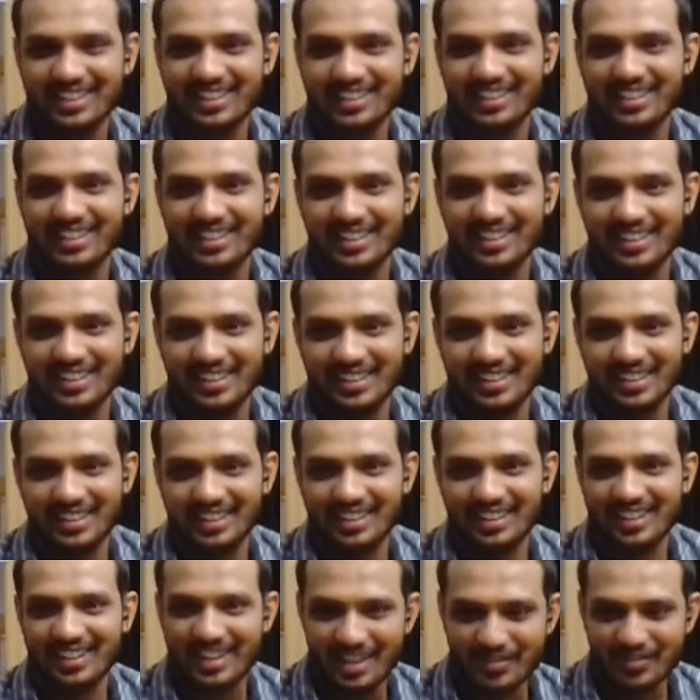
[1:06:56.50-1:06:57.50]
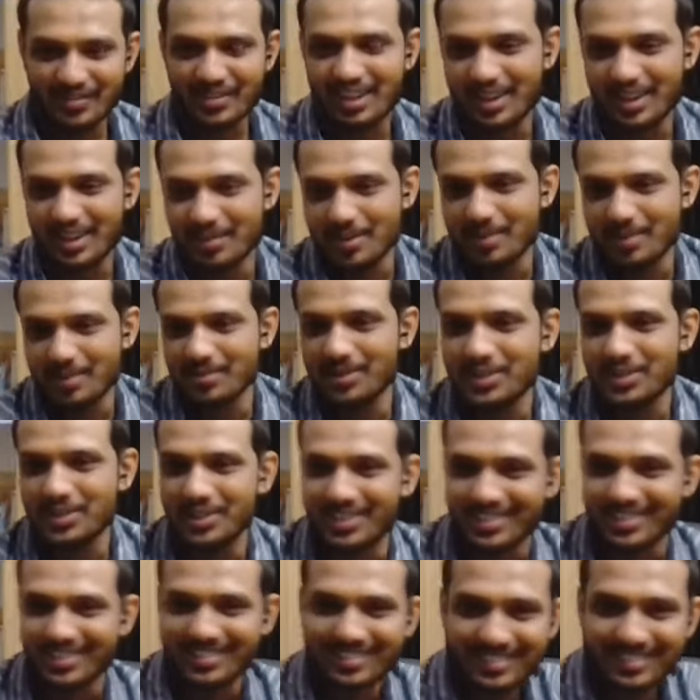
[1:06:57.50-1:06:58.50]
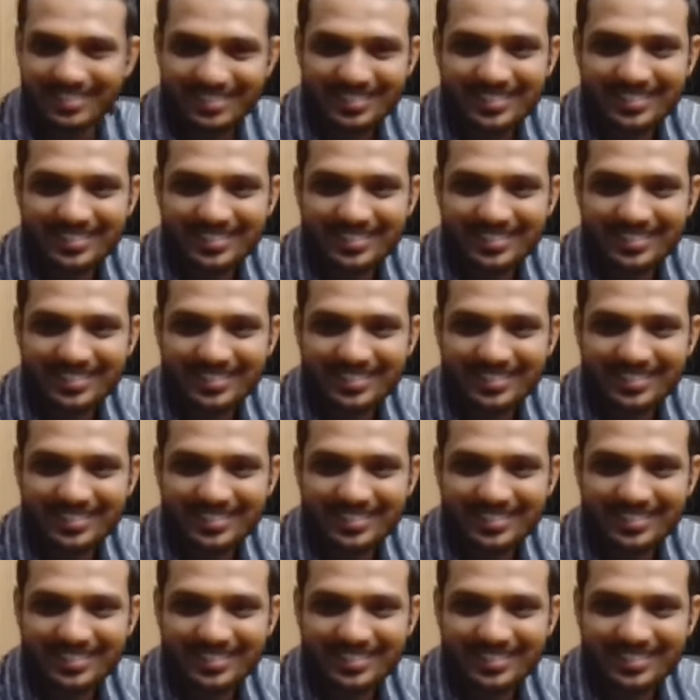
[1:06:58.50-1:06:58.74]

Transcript: sure, sure, Definitely, ma'am. Sure.